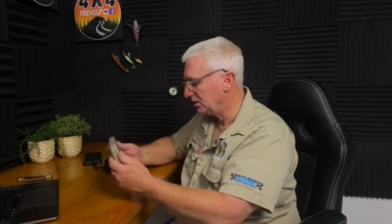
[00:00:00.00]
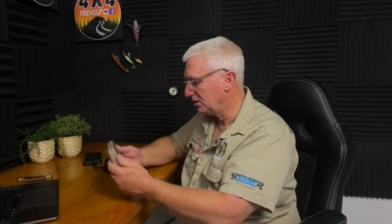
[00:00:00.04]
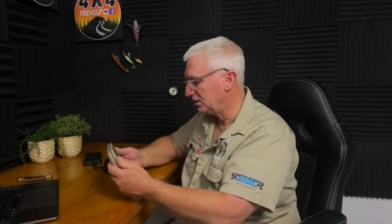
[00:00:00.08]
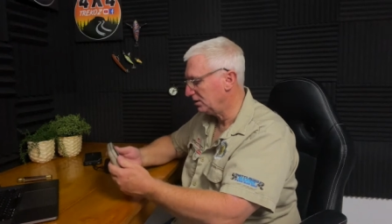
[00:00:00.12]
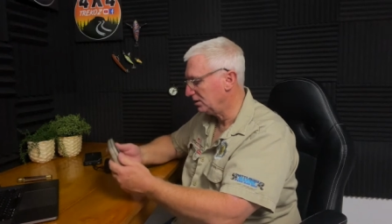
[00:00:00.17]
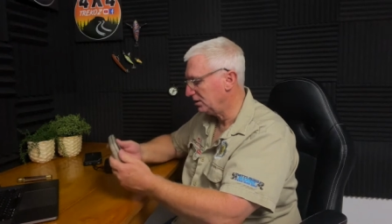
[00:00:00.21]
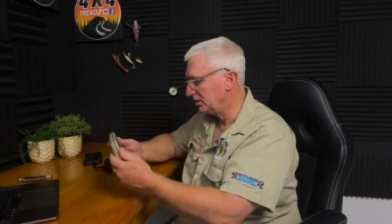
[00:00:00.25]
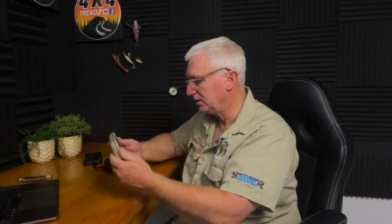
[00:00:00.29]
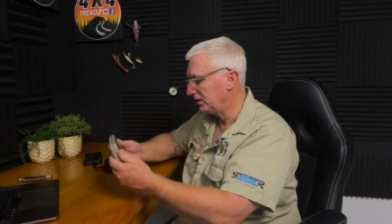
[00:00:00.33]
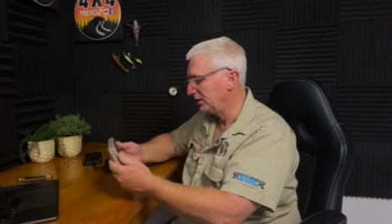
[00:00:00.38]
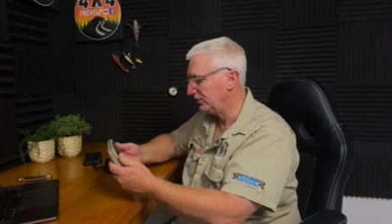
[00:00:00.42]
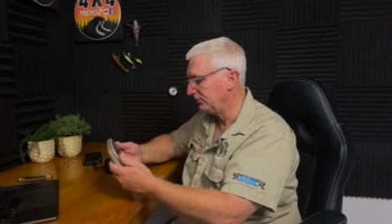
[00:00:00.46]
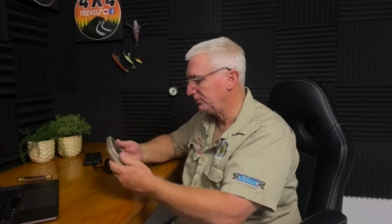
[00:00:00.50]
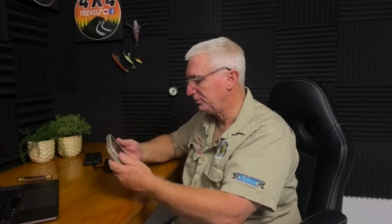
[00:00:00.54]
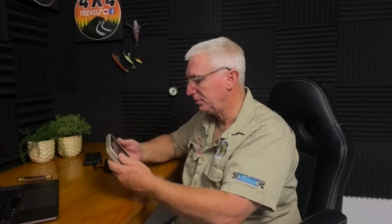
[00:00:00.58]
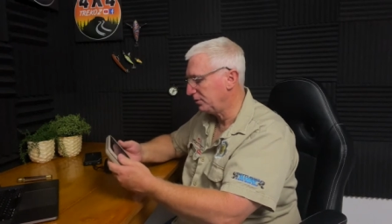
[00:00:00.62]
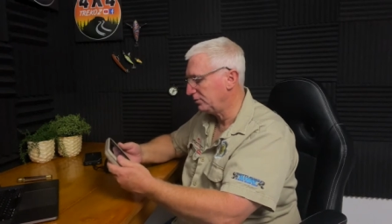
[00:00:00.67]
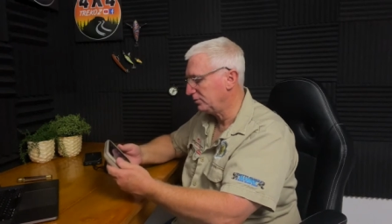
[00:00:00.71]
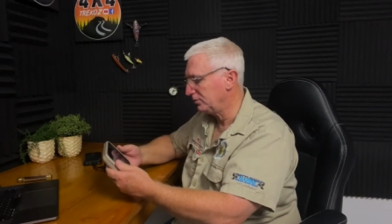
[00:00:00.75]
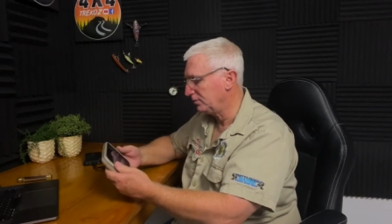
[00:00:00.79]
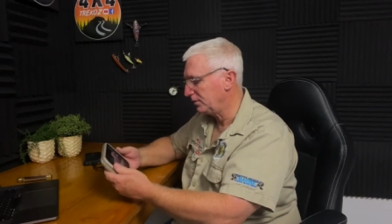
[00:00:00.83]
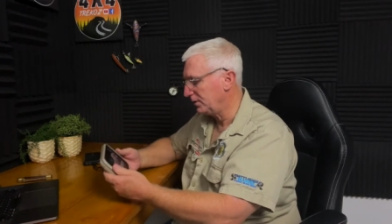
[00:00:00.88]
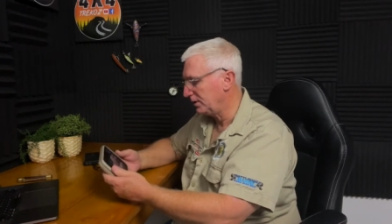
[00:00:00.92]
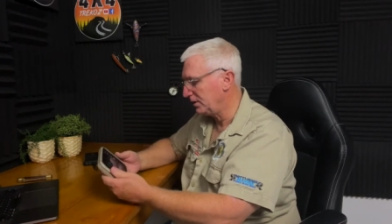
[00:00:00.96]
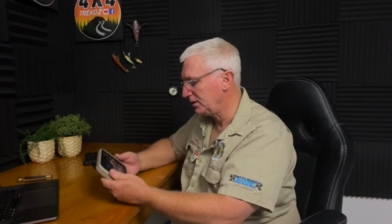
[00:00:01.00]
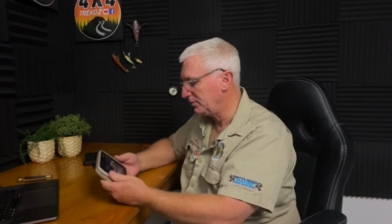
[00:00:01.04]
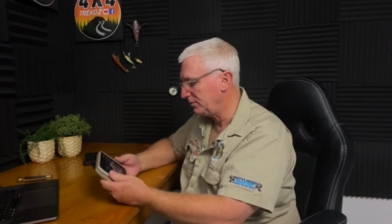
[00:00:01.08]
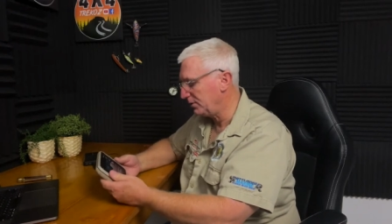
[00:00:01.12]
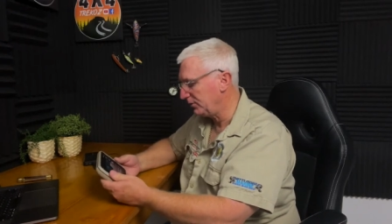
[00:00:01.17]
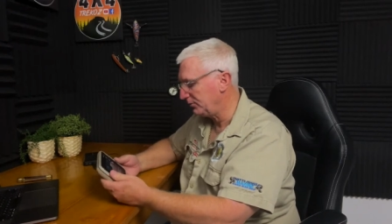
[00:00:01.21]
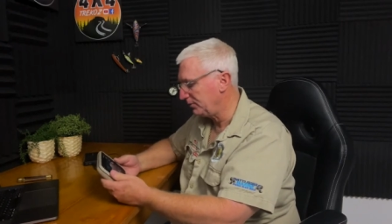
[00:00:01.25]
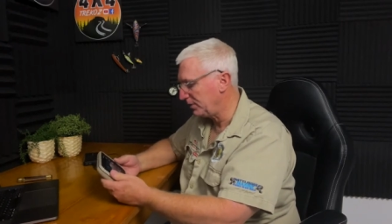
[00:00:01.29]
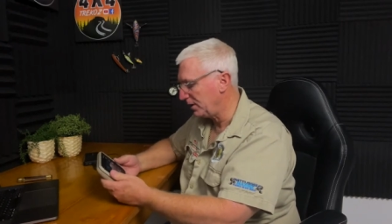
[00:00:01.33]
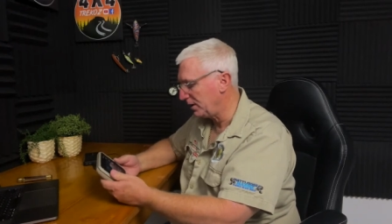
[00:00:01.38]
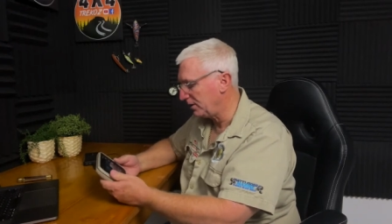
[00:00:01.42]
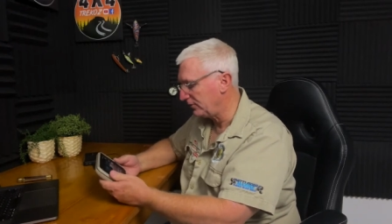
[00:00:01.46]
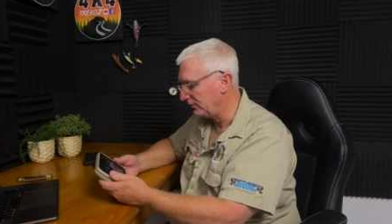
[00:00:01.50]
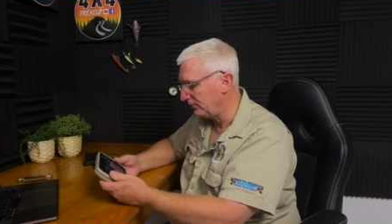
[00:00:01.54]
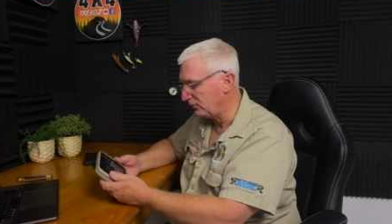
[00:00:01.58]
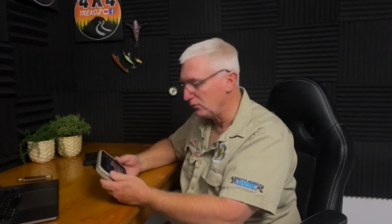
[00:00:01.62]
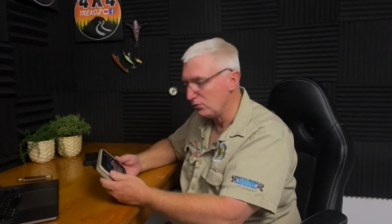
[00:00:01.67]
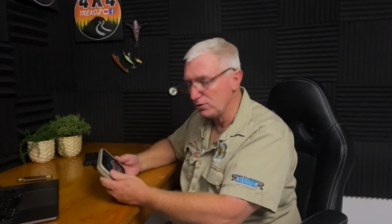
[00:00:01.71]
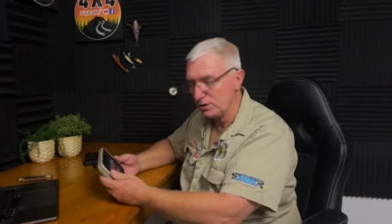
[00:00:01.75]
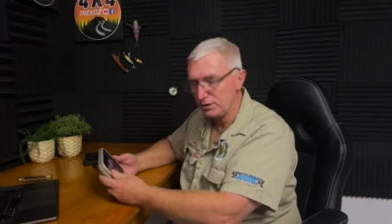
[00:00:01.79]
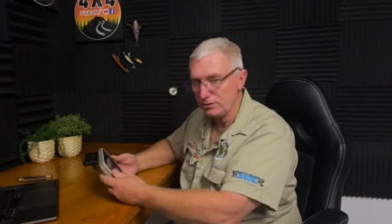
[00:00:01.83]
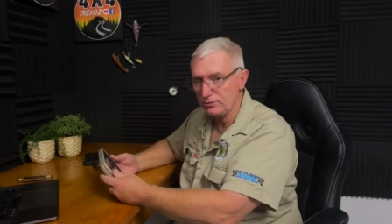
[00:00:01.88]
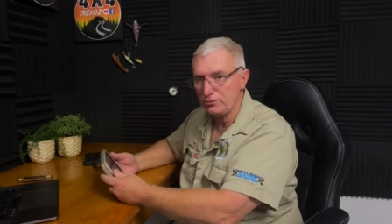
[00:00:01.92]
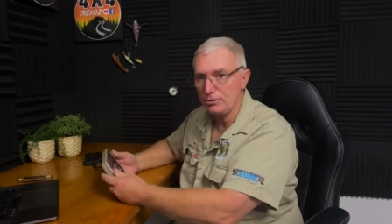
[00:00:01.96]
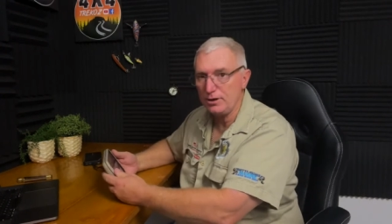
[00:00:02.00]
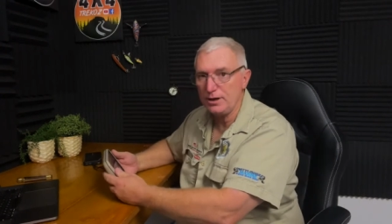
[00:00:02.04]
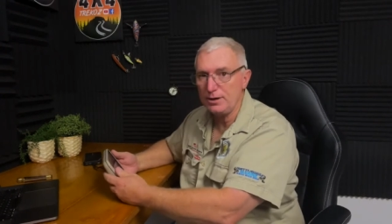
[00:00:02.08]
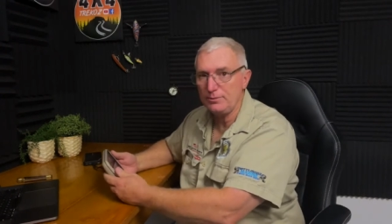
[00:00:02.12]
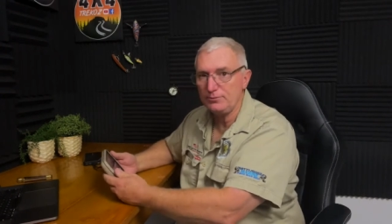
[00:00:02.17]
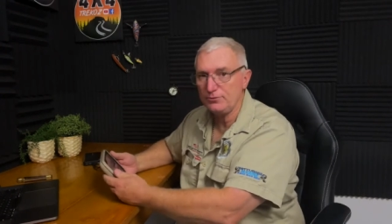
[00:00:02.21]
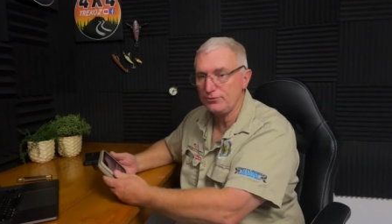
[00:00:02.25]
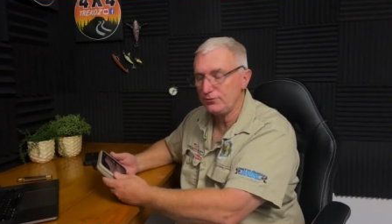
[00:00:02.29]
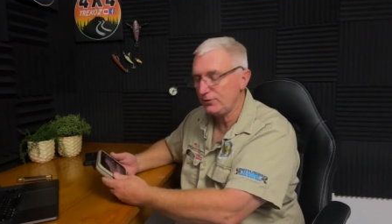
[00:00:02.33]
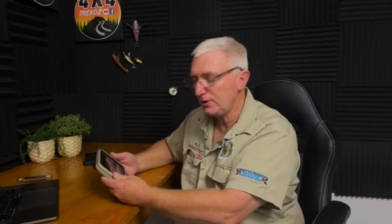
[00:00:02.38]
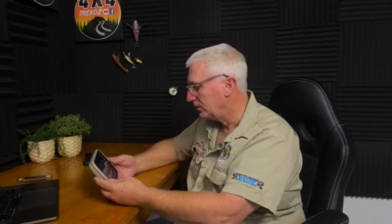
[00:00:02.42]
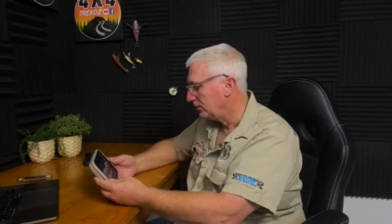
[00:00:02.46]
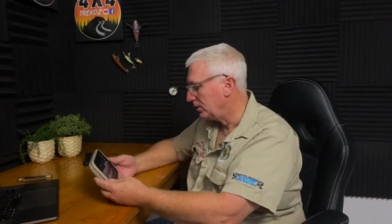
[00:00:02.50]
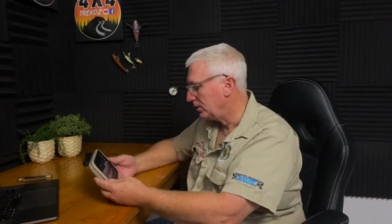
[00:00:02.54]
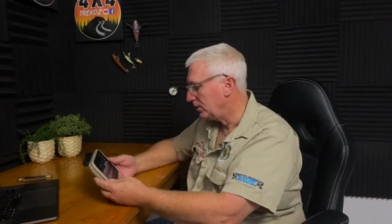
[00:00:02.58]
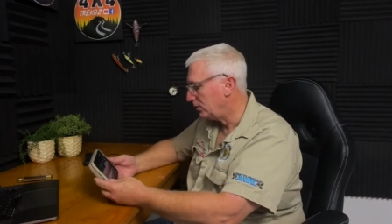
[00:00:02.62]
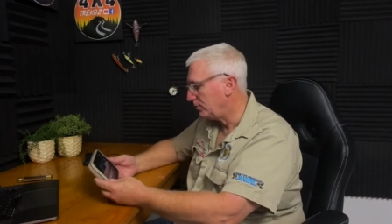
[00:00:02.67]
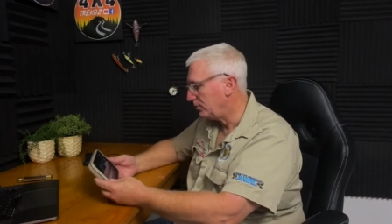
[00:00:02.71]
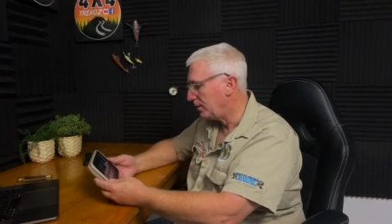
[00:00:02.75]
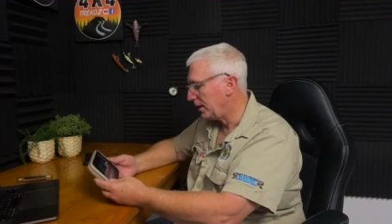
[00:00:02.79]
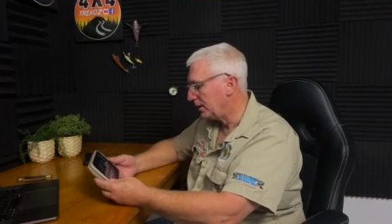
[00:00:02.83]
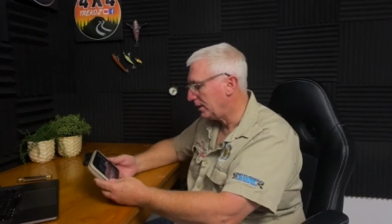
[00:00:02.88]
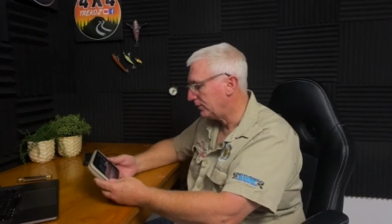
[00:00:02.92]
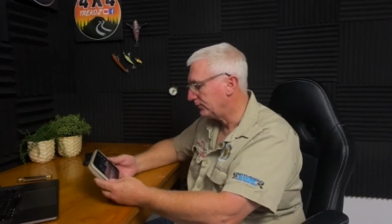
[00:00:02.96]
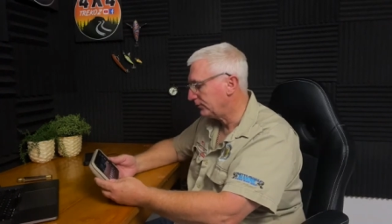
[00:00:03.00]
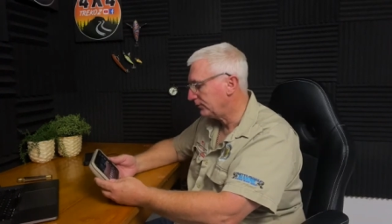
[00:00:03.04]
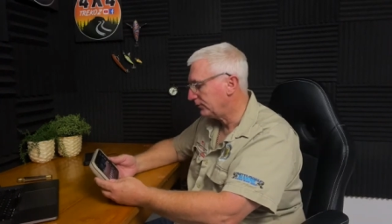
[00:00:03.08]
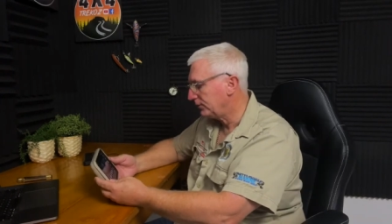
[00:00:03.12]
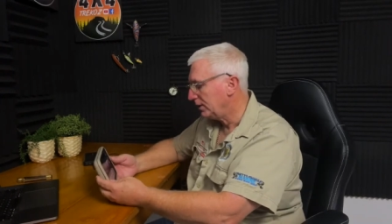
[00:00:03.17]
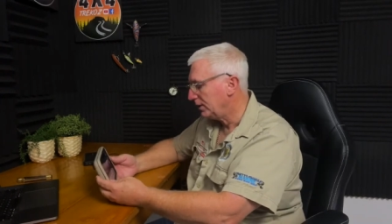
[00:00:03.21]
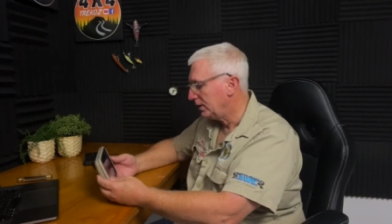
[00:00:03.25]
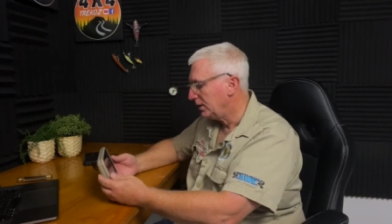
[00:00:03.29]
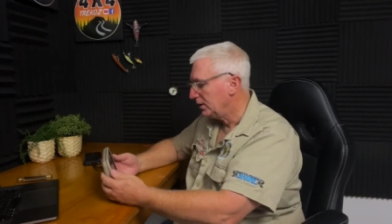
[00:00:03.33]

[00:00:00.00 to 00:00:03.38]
I guess probably the best part of 400 grams thereabouts.